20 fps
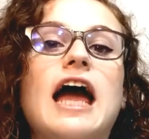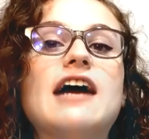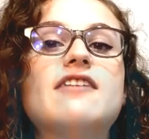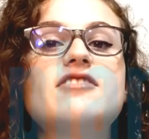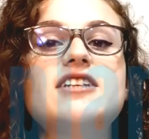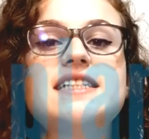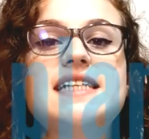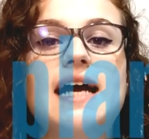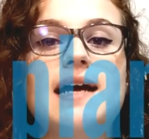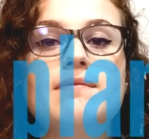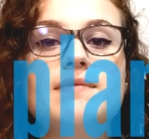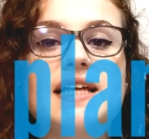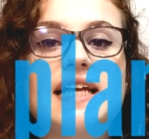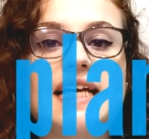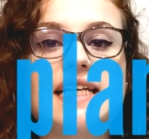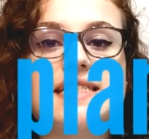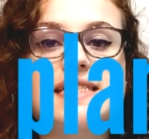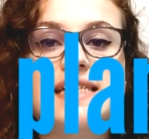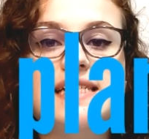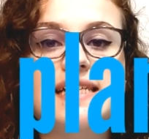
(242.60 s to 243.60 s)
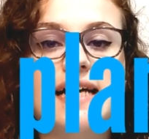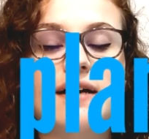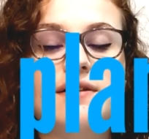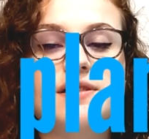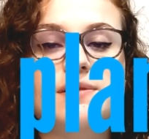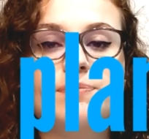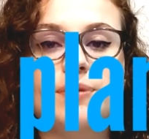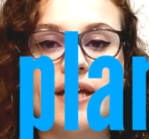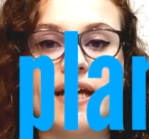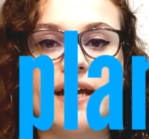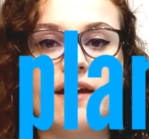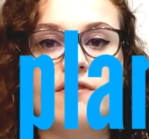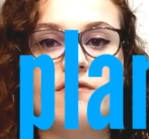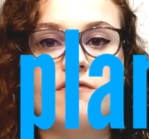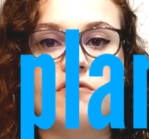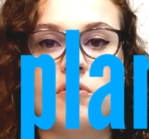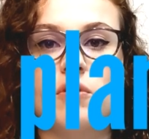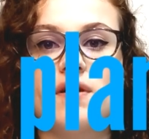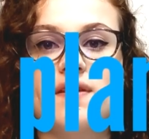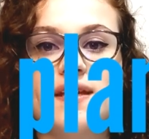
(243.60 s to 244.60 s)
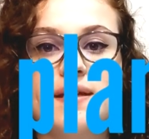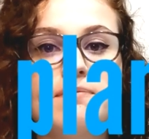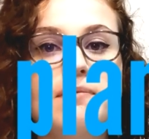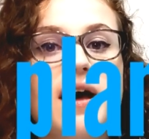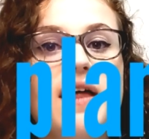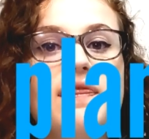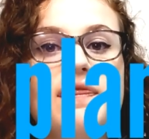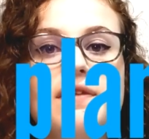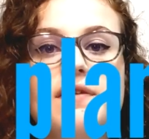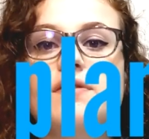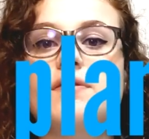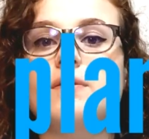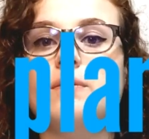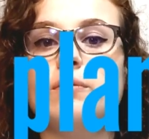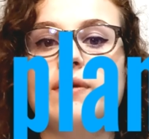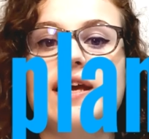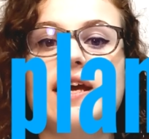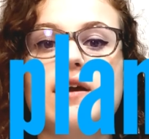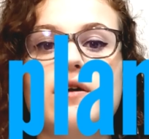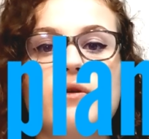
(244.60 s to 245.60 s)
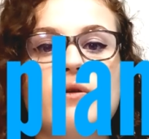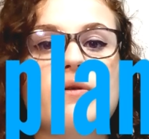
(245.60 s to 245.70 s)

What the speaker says: Every time that I sit down to plan for the month, the week,